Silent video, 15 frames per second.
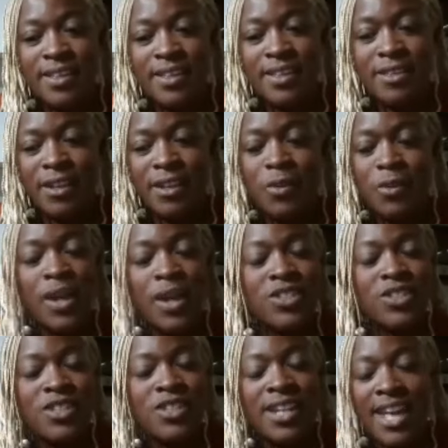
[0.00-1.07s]
the
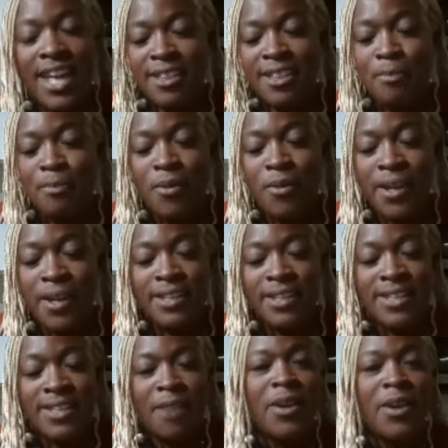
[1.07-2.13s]
question and the point is
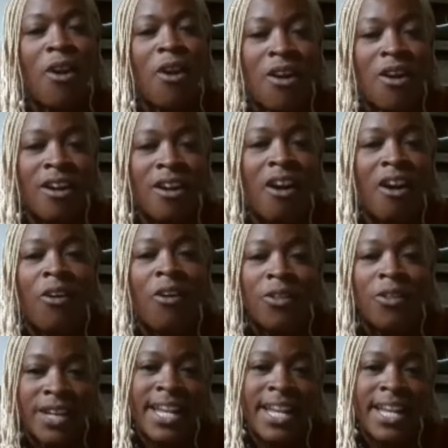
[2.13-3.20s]
that we are
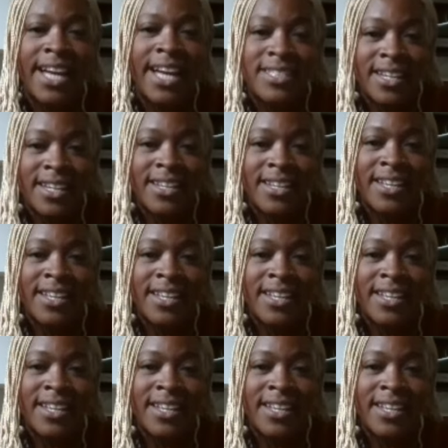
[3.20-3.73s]
all connected